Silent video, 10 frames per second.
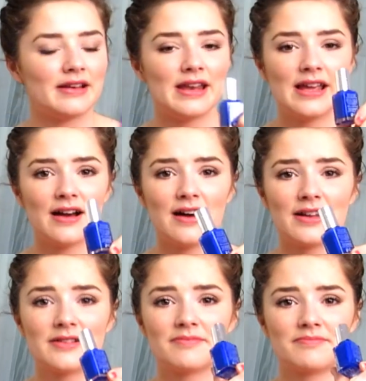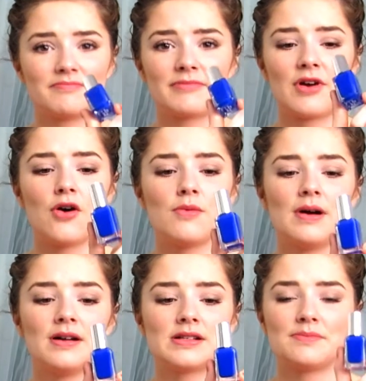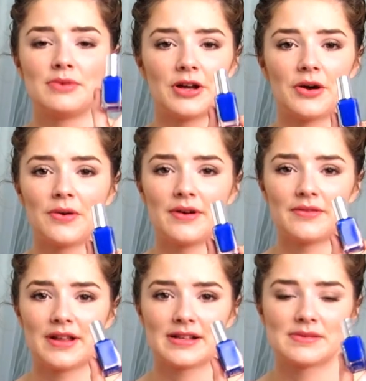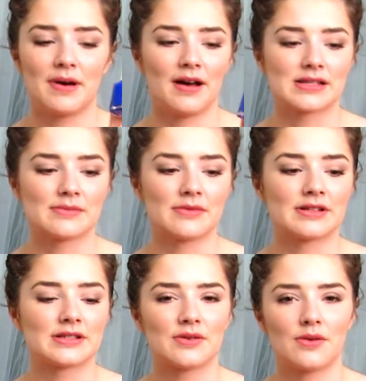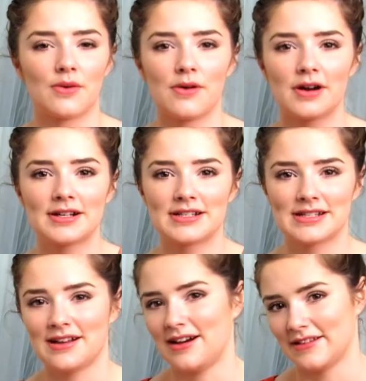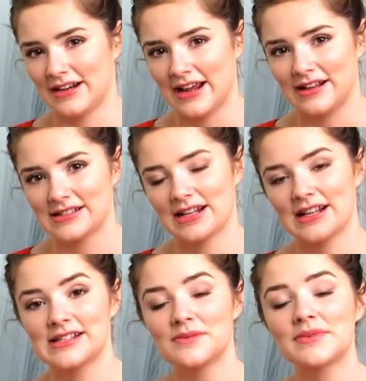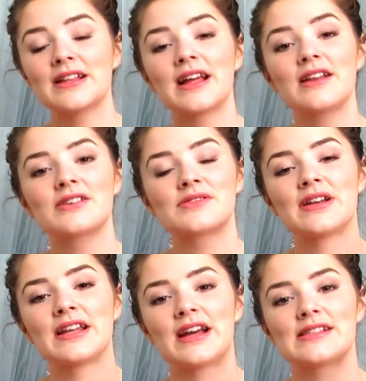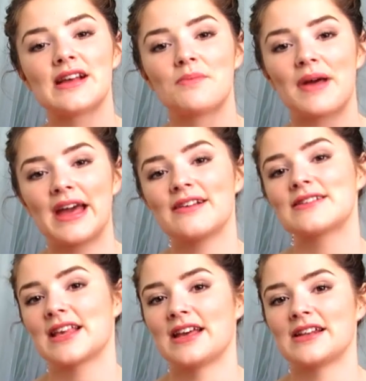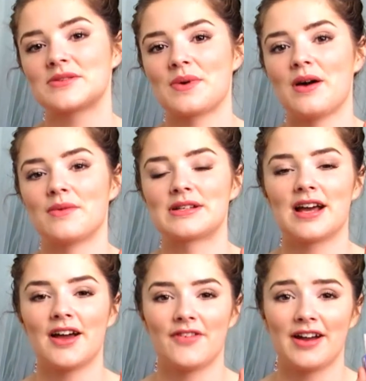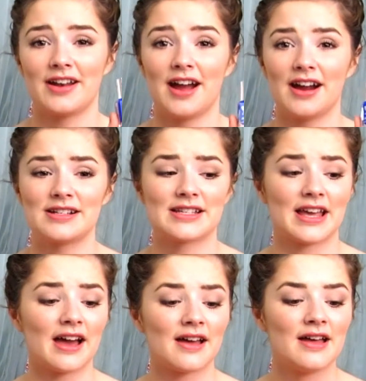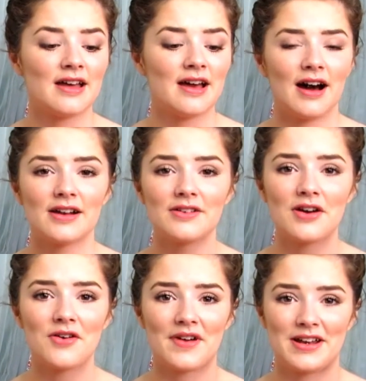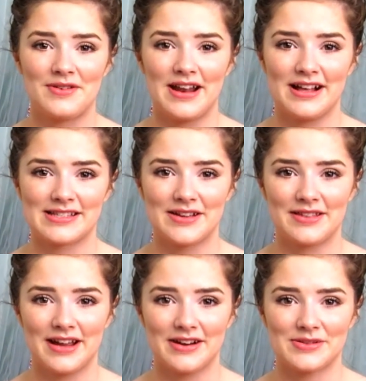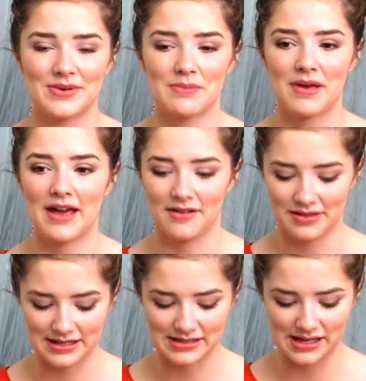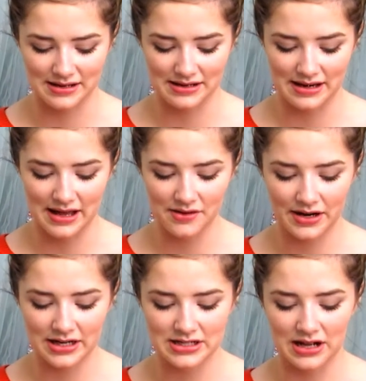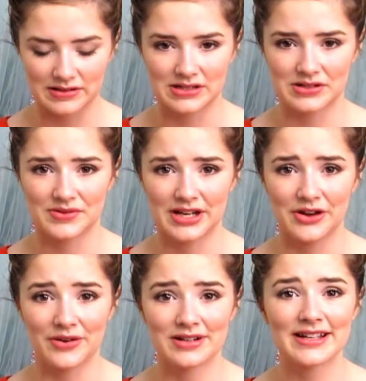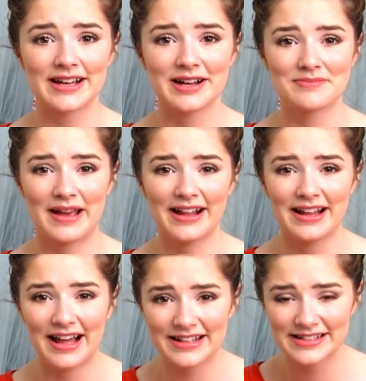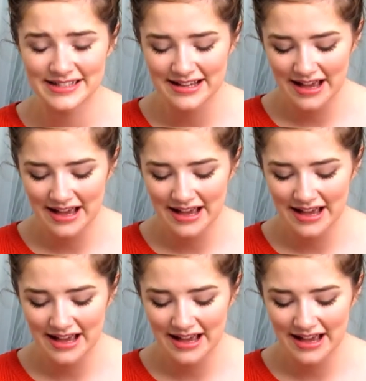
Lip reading: neon cobalt blue, if that's possible. It's gorgeous on the nails, and it's something that looks really nice on pale skin as well, which I find hard to get. I don't know if anyone else out there who's really pale thinks that nail varnish often looks really ugly on pale hands.